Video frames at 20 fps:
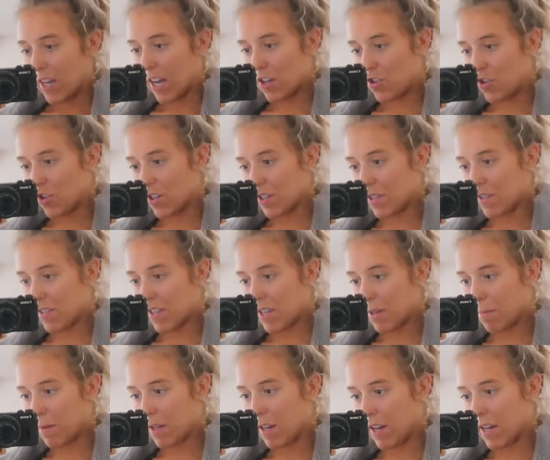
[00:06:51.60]
As you can
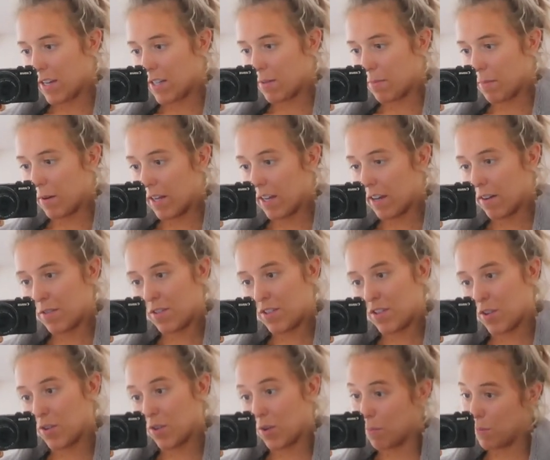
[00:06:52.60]
see behind me, I've
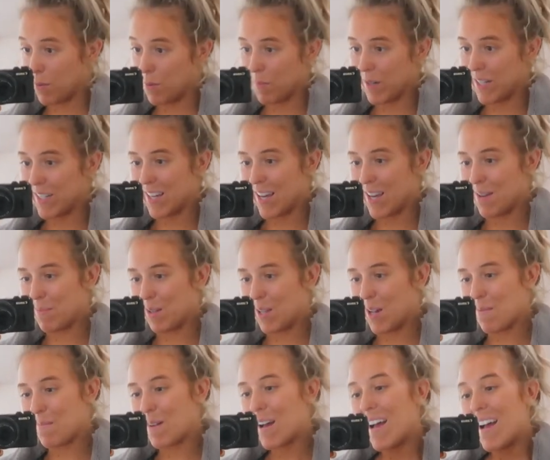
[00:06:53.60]
still not put my table
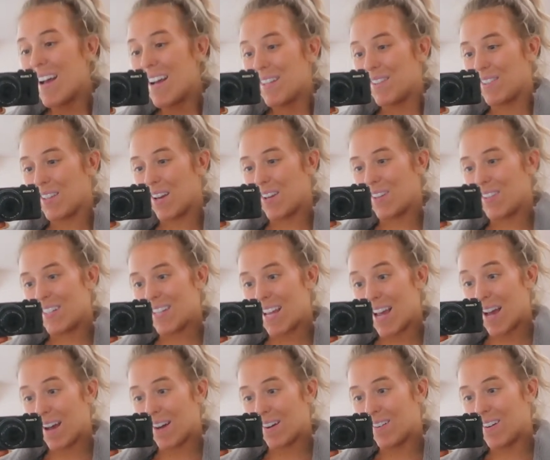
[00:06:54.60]
up. So
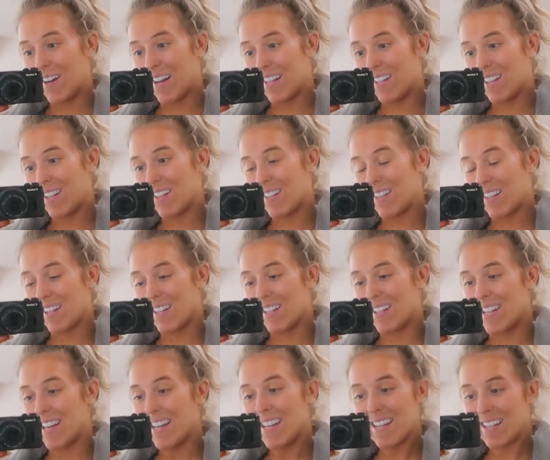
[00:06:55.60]
now it is
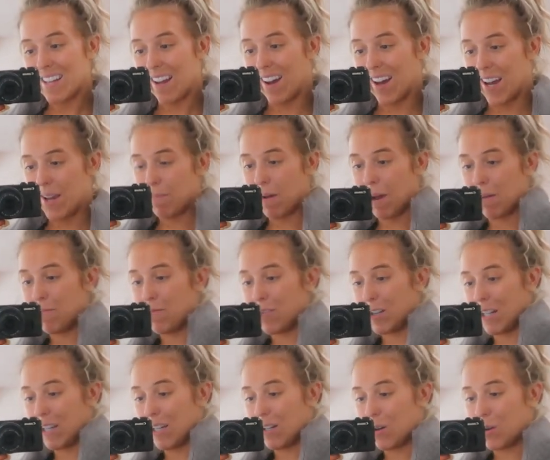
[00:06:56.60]
dinner time. I'm
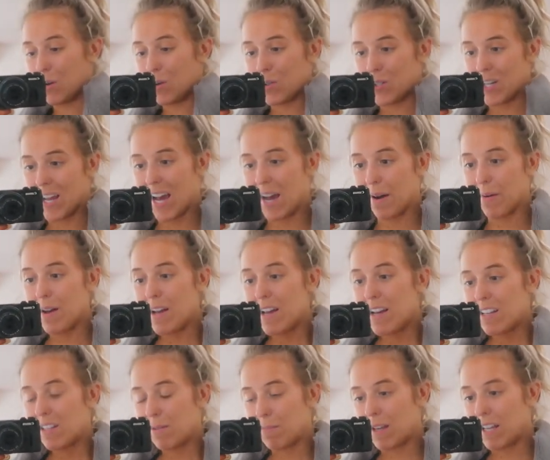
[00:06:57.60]
really cold now.
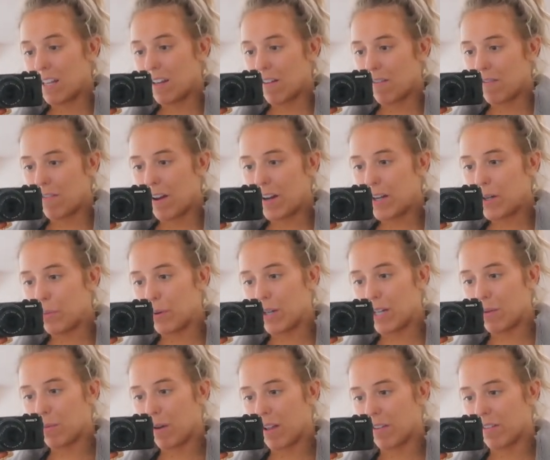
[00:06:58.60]
It's been very
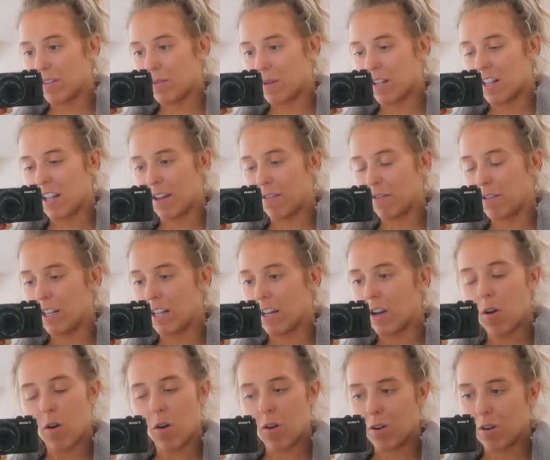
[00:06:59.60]
weird weather. It's been like really
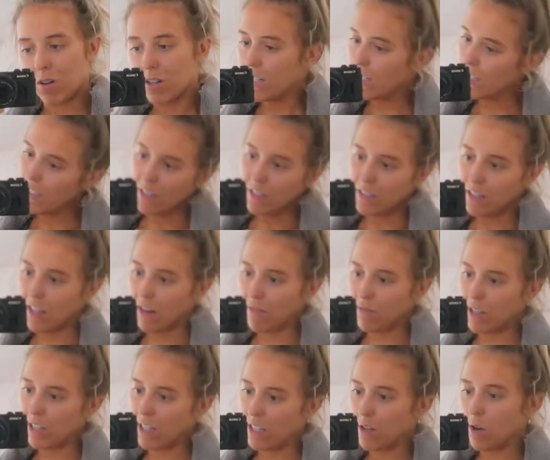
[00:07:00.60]
hot, then
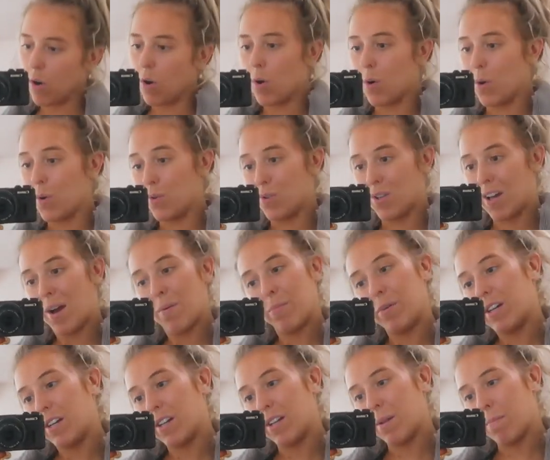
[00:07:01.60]
really cold. And
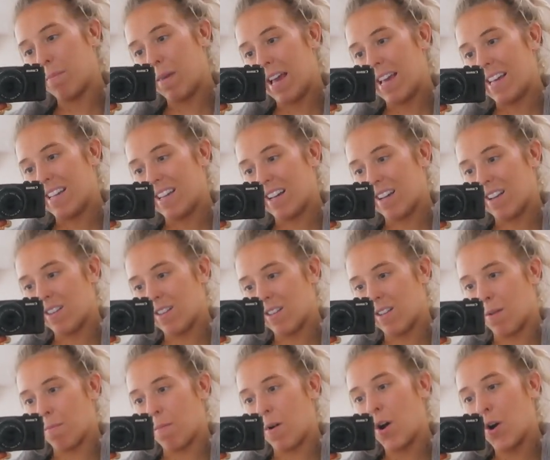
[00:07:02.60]
we're gonna make
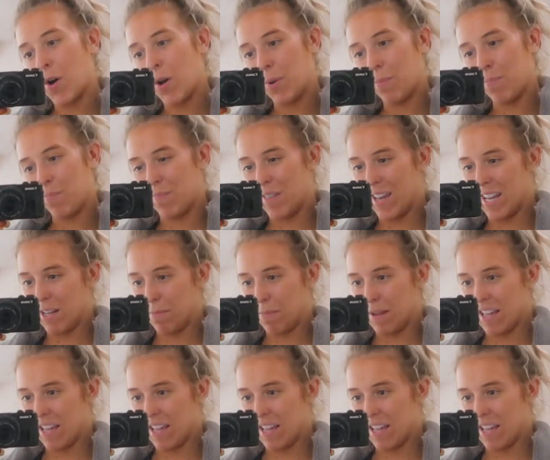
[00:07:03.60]
some homemade